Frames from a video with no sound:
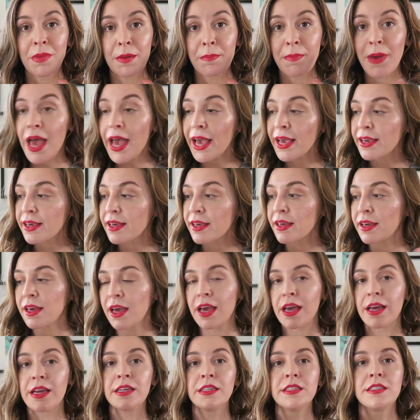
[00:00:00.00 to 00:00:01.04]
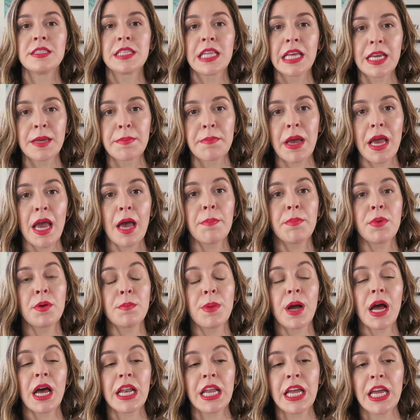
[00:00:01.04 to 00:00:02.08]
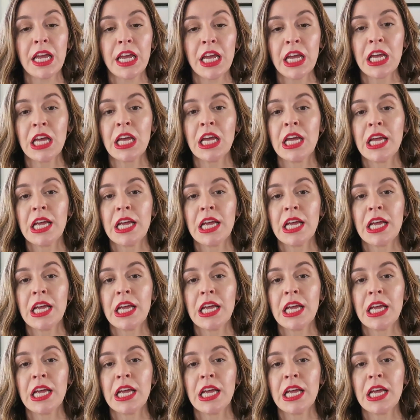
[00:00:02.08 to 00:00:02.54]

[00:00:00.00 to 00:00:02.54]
my back and like my upper body